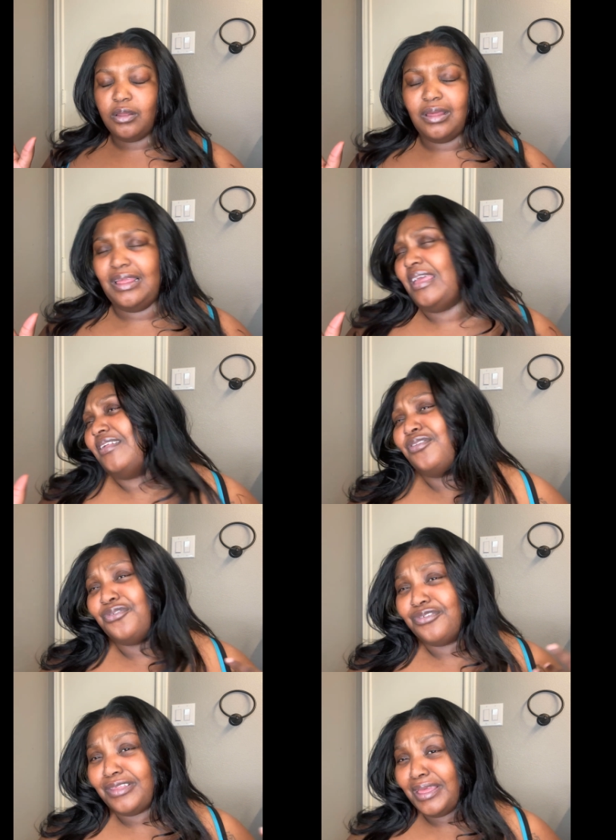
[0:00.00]
I guess
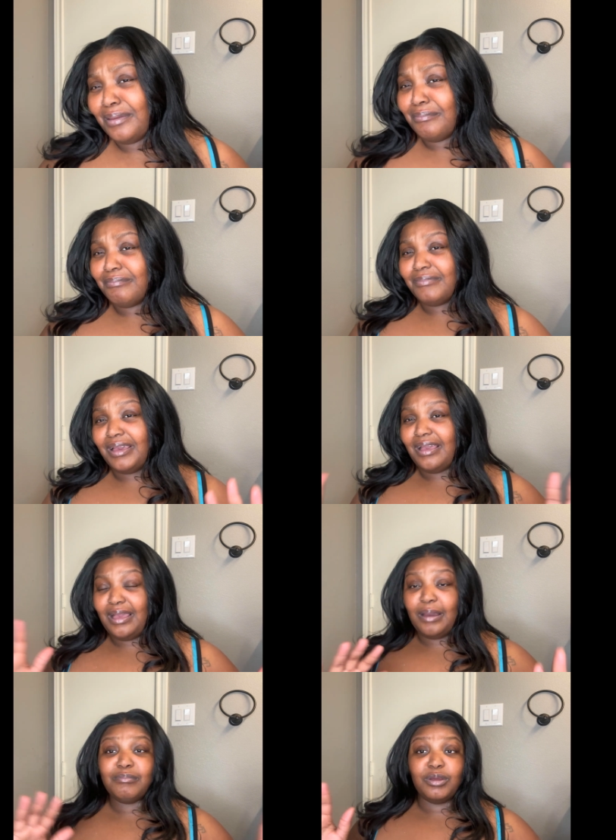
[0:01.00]
they're the same.
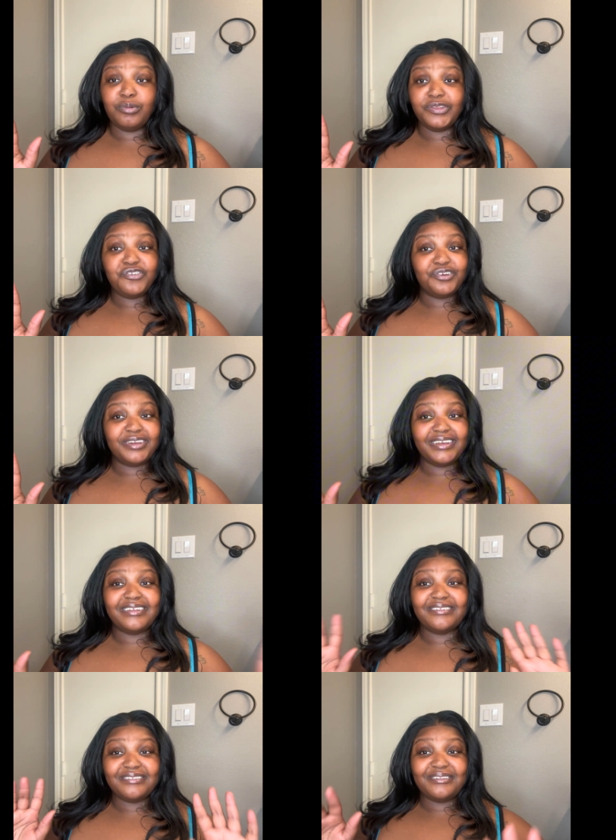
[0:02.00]
I'm not really sure yet.